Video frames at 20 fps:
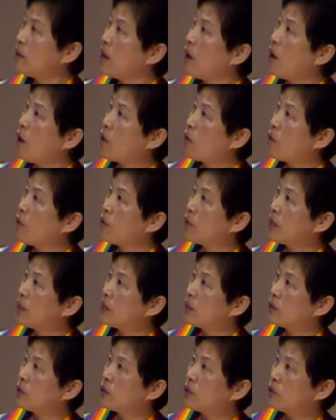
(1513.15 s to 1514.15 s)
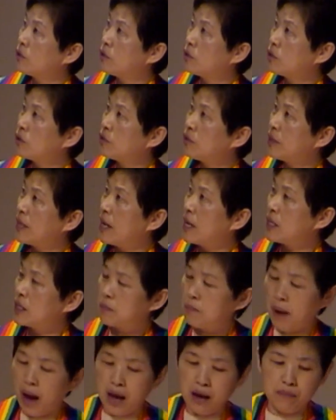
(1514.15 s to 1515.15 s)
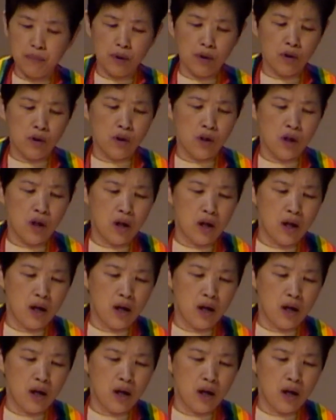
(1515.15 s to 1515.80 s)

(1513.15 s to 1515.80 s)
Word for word: according to today's Bible